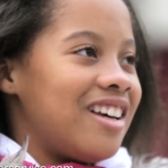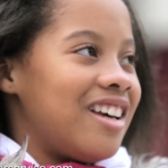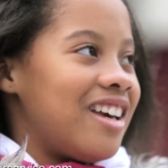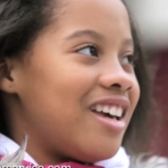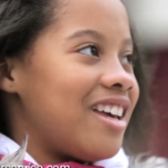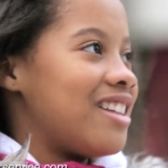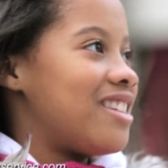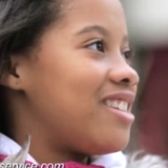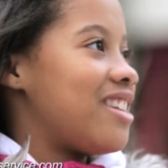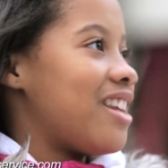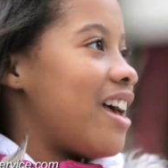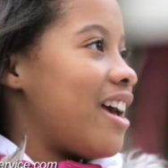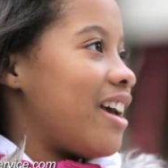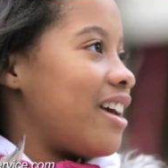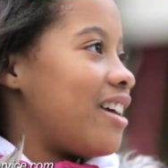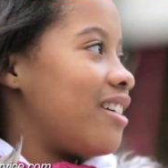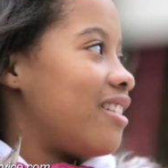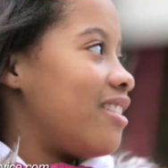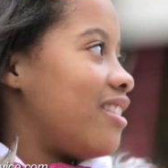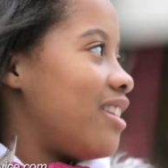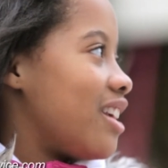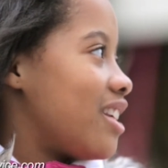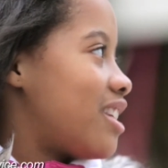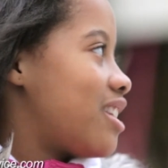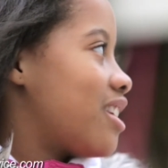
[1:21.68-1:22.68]
It's like
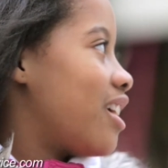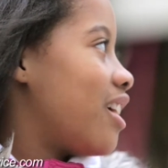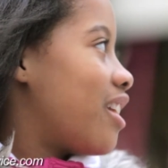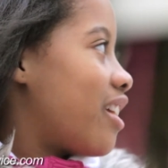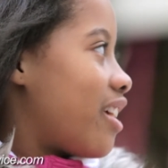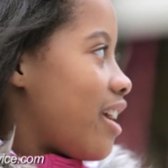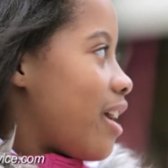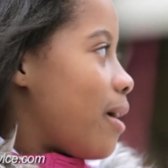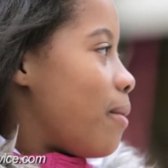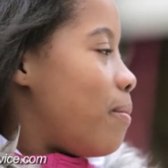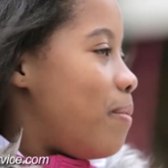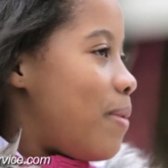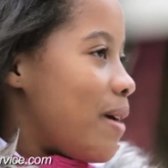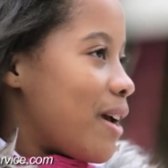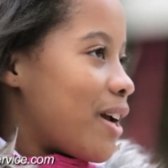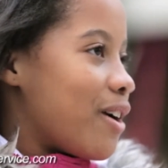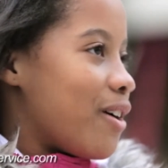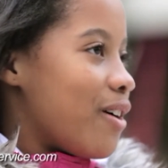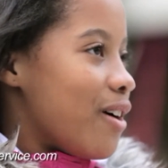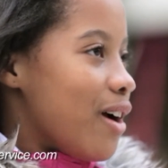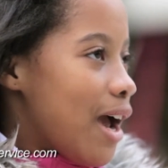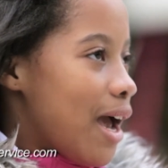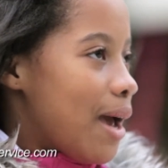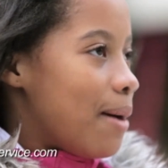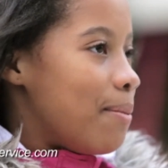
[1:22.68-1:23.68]
this could get
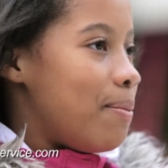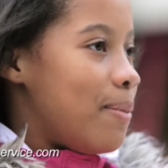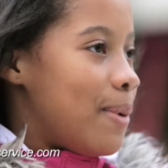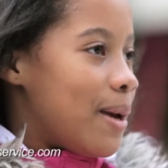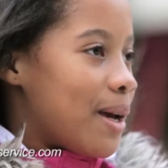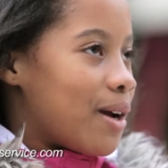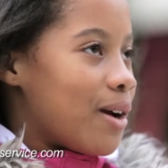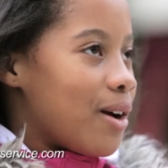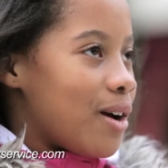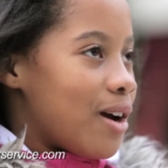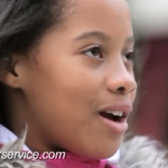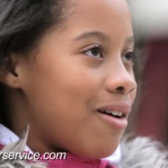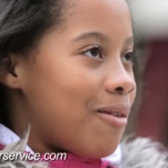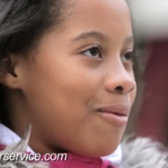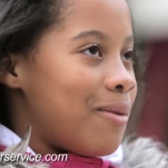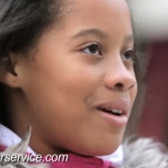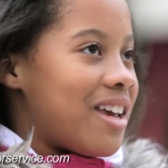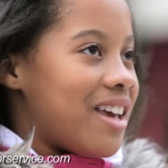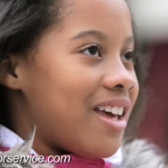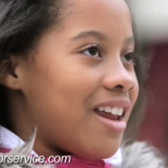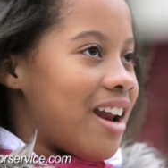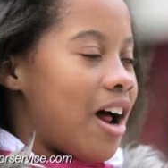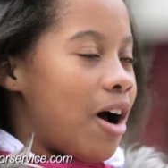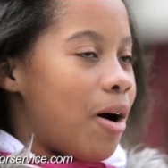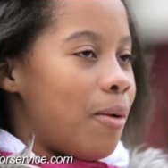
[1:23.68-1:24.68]
bigger and bigger and we
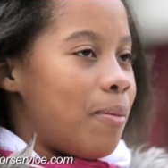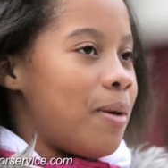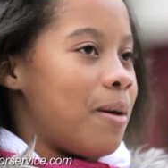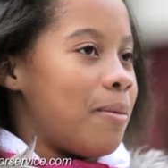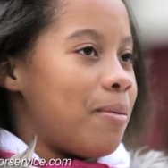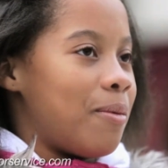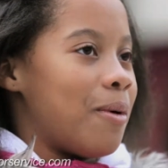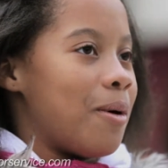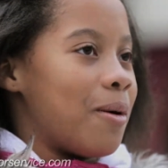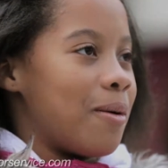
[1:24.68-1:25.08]
could help people